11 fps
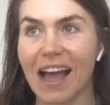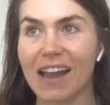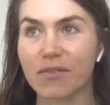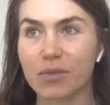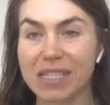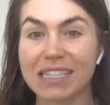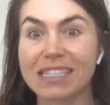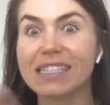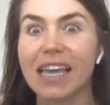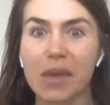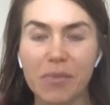kind of was an
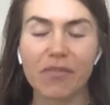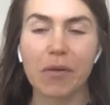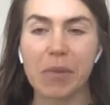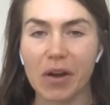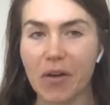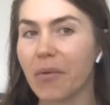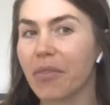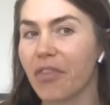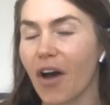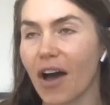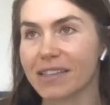escape from your own
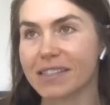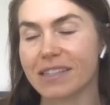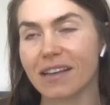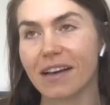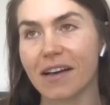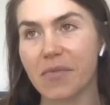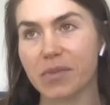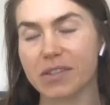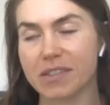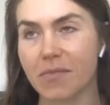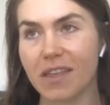thoughts um,
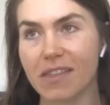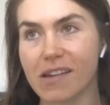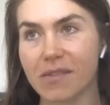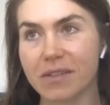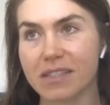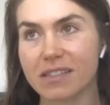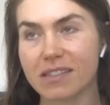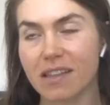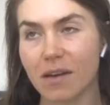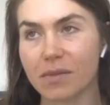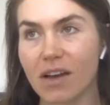was something that was
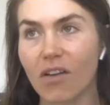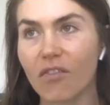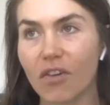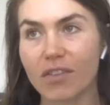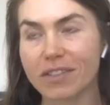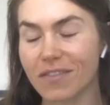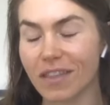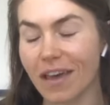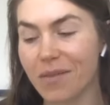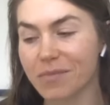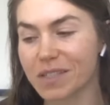that was helpful for
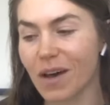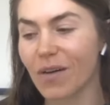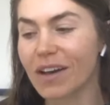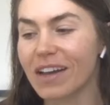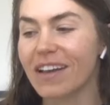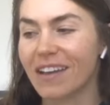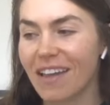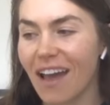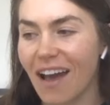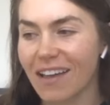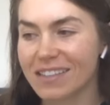them. So
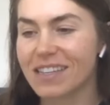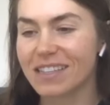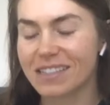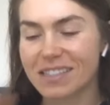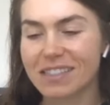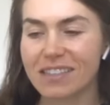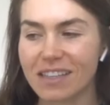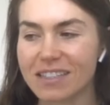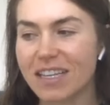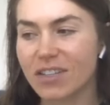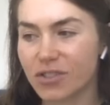yeah, it's it's
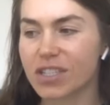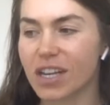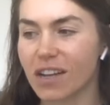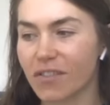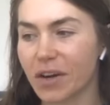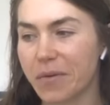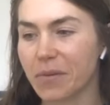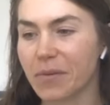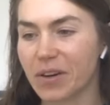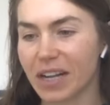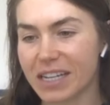it's interesting and very
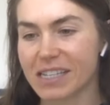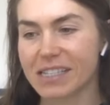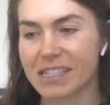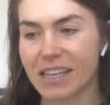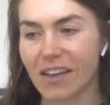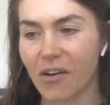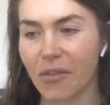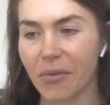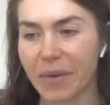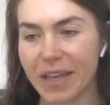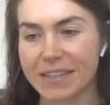rewarding to see all
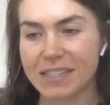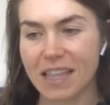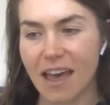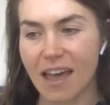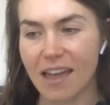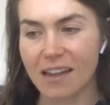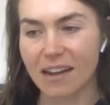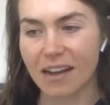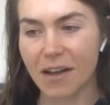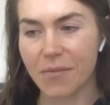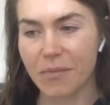the ways that
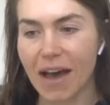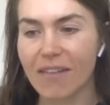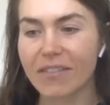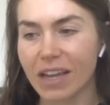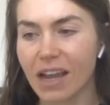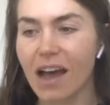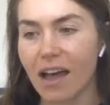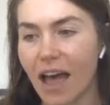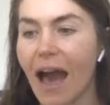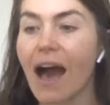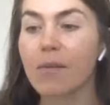um, having a
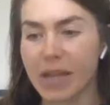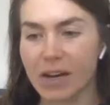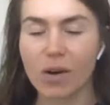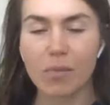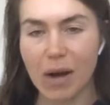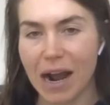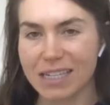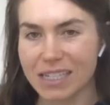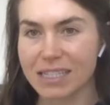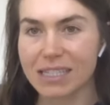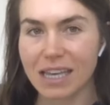habit or a
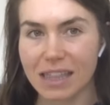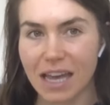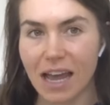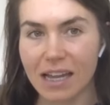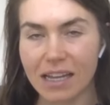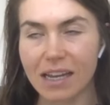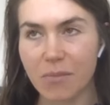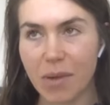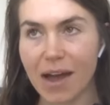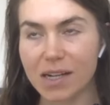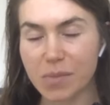practice like that can
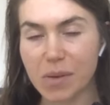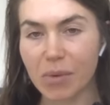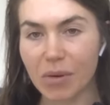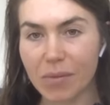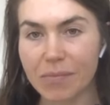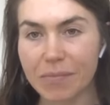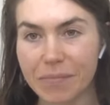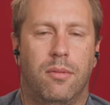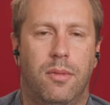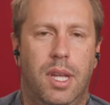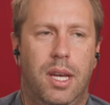impact people.
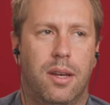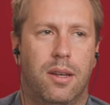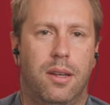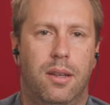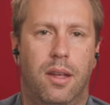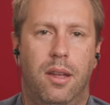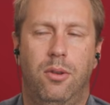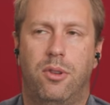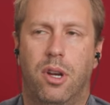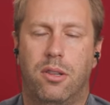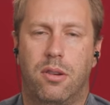Yeah, and and you
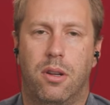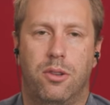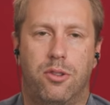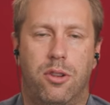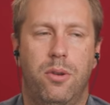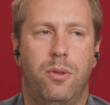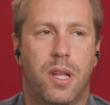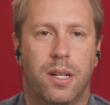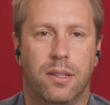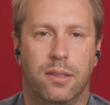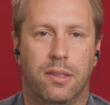touch on two
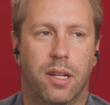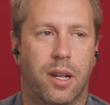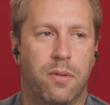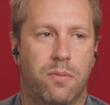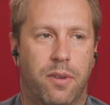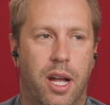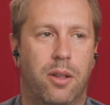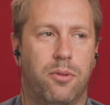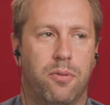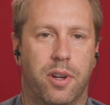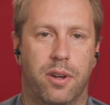things that I
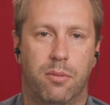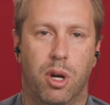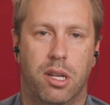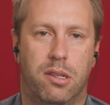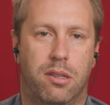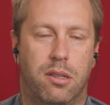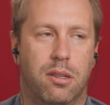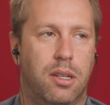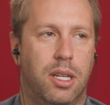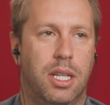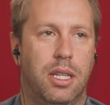value very much
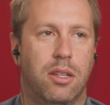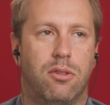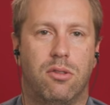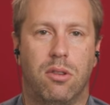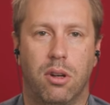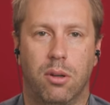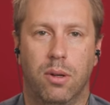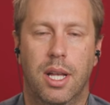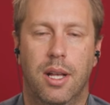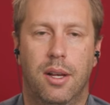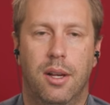in this show.
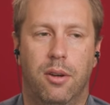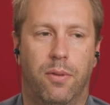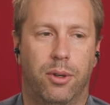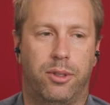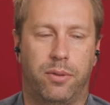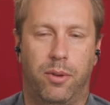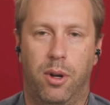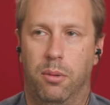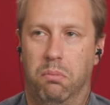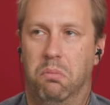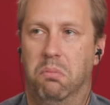First of
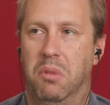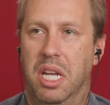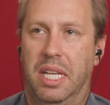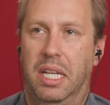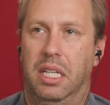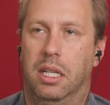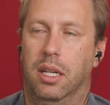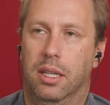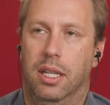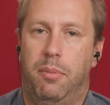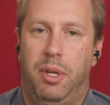all, making
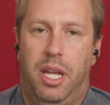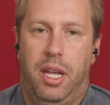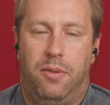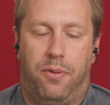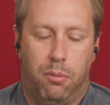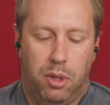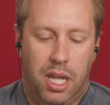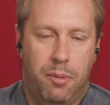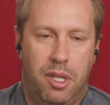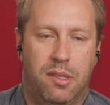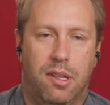lemonade from
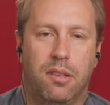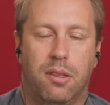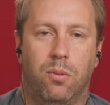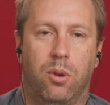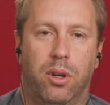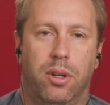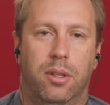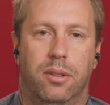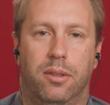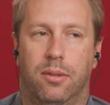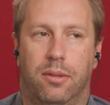lemons, as it
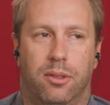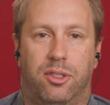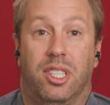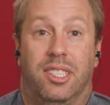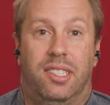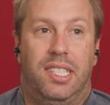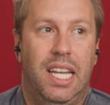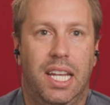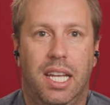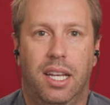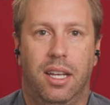were,
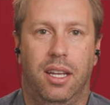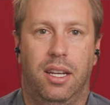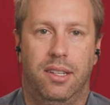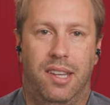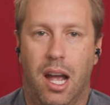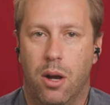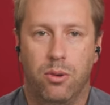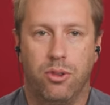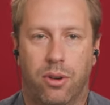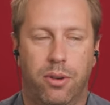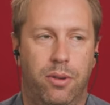succeeding in a
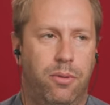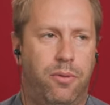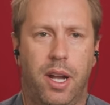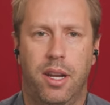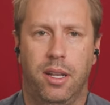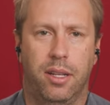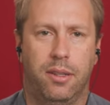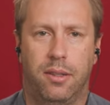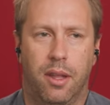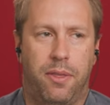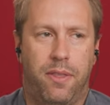downturn, finding a,
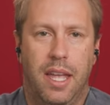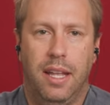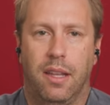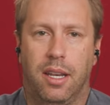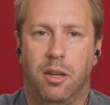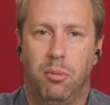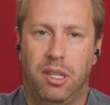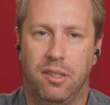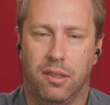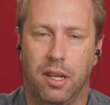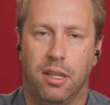a thing that can be
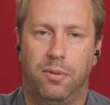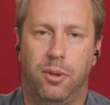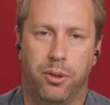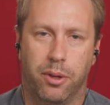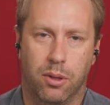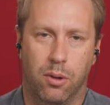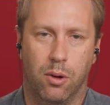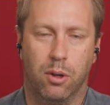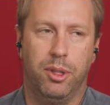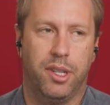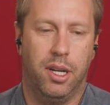successful during a
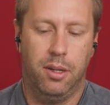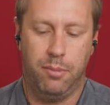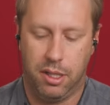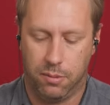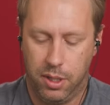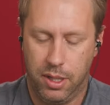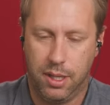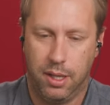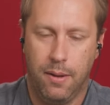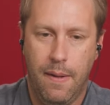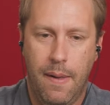horrible time. That's one
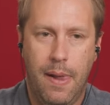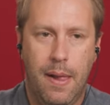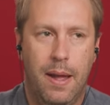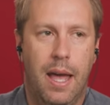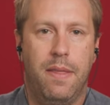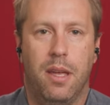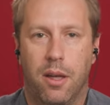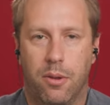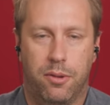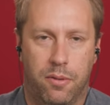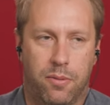thing. And the
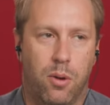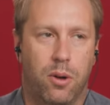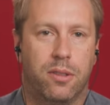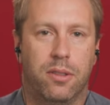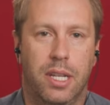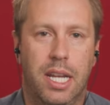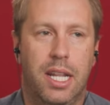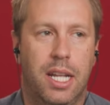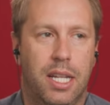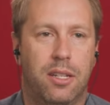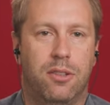other is, of course,
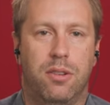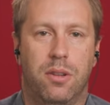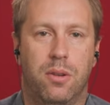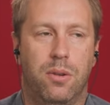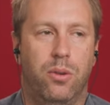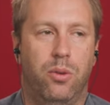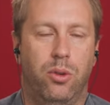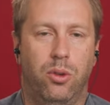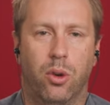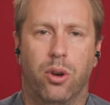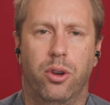leaning into
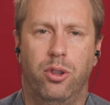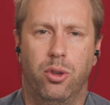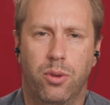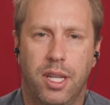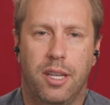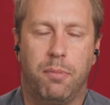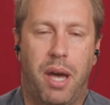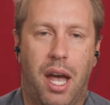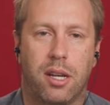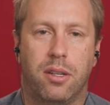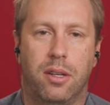your unique
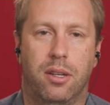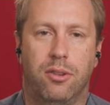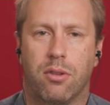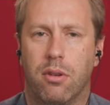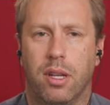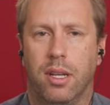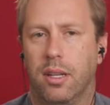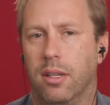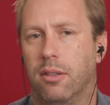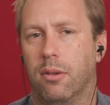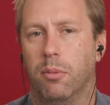passion and turning it
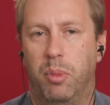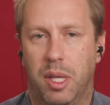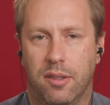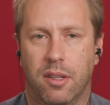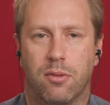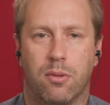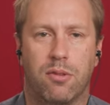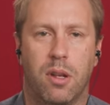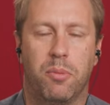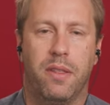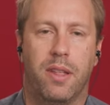into a business or
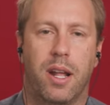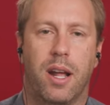something that